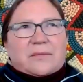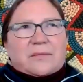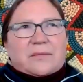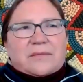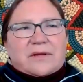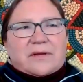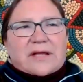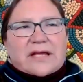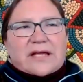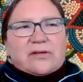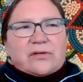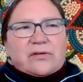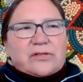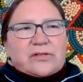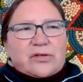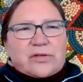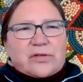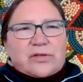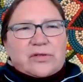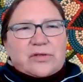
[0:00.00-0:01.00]

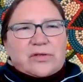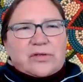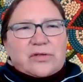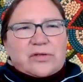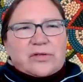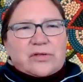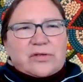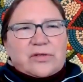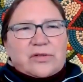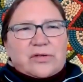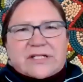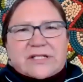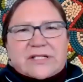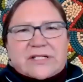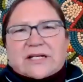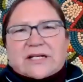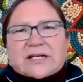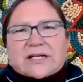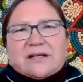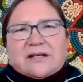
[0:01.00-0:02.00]
discuss
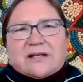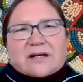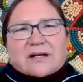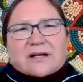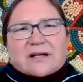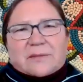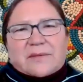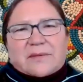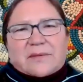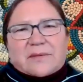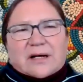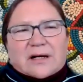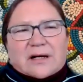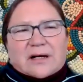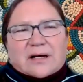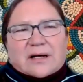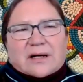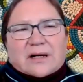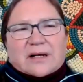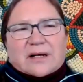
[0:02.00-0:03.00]
and
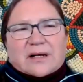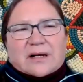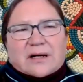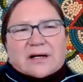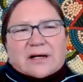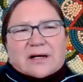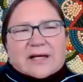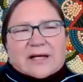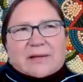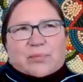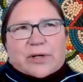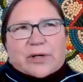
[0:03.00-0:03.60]
bring kind of to